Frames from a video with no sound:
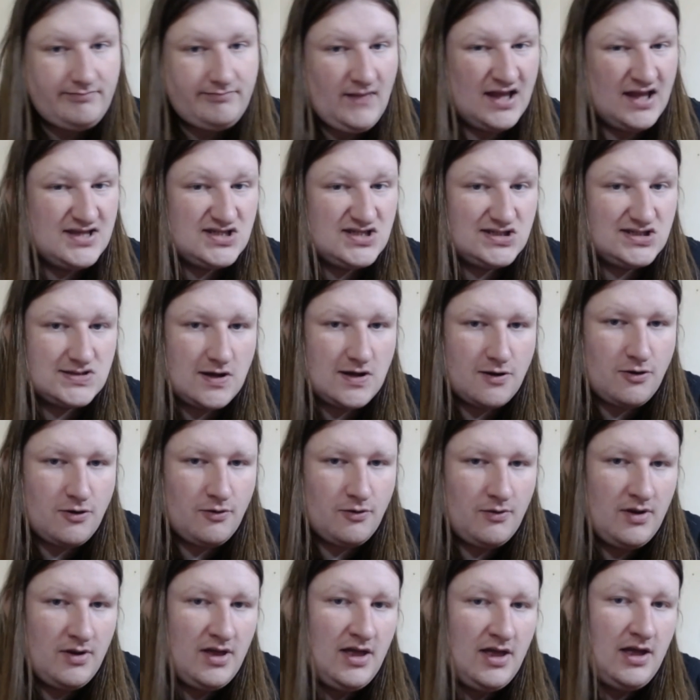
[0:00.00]
So
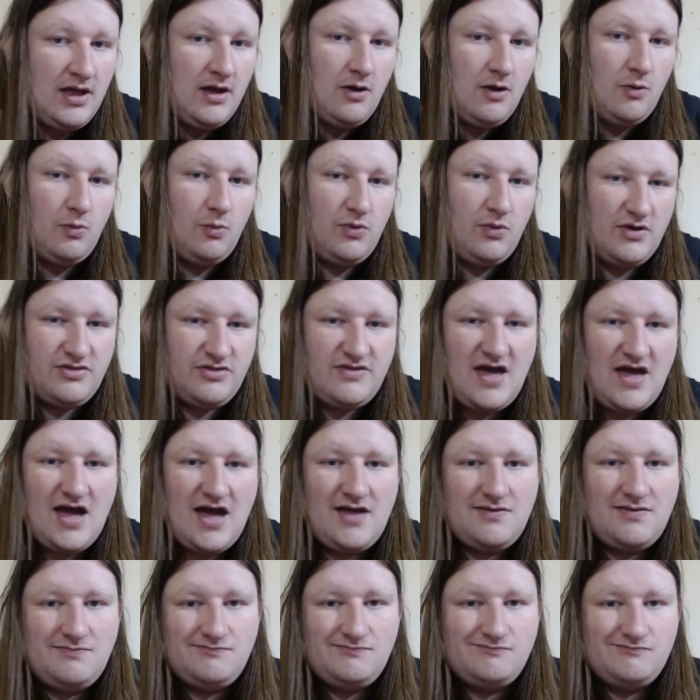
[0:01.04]
with that,
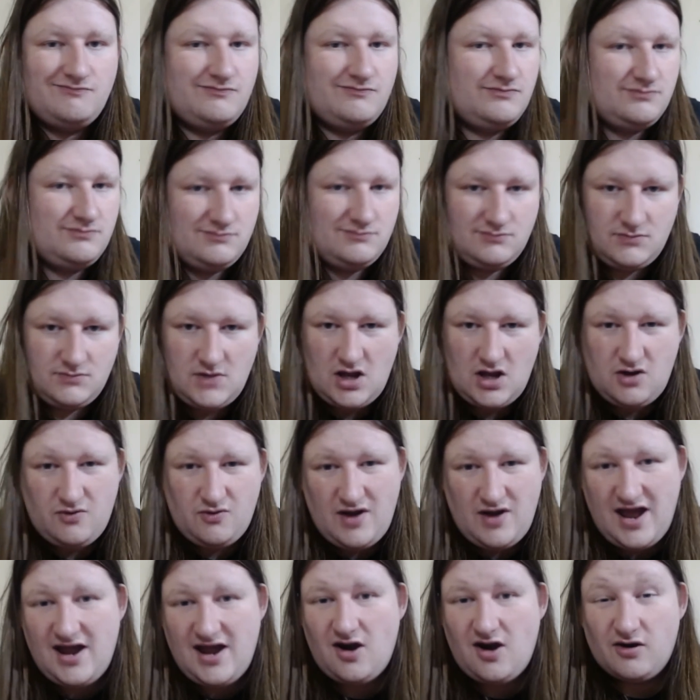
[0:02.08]
oh
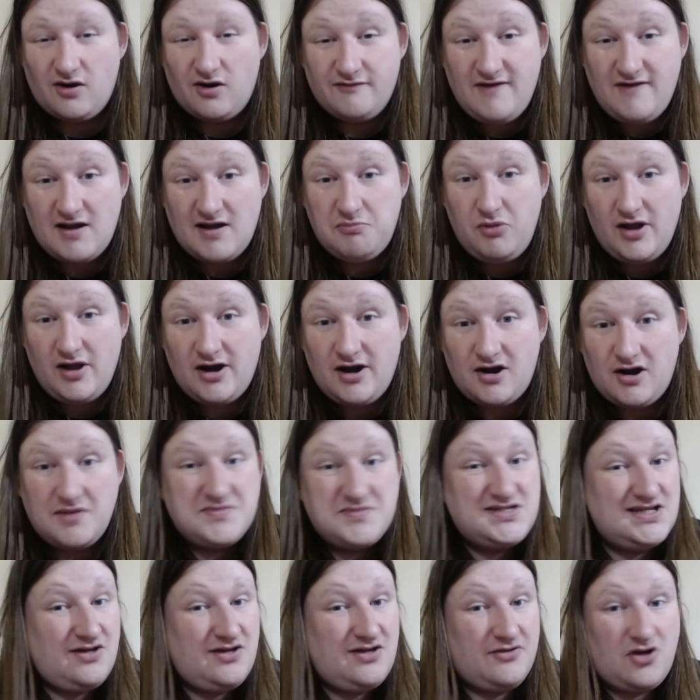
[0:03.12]
hey, artifact player, I'm
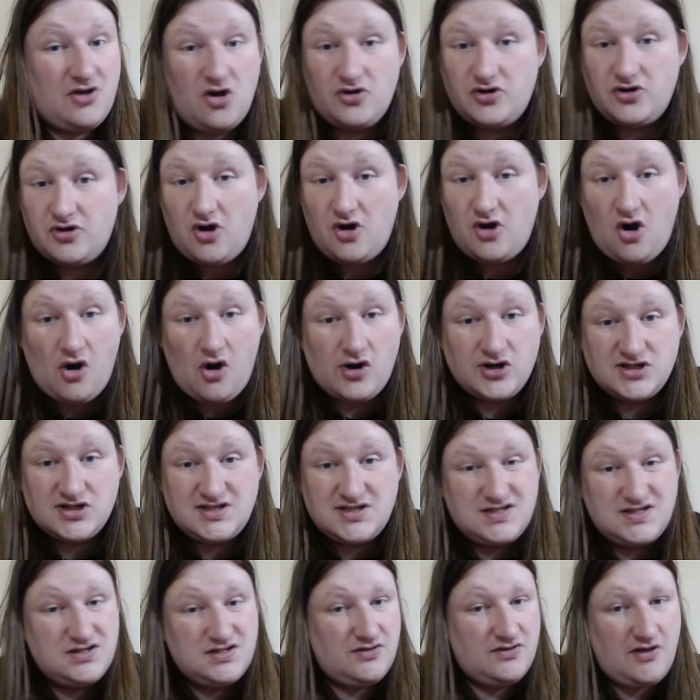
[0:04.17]
stealing all your cards.
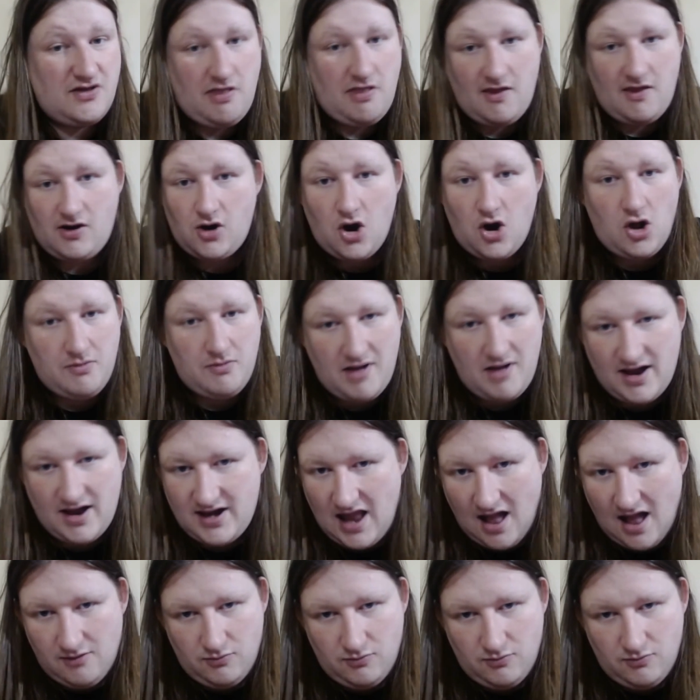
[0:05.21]
They're all mine now.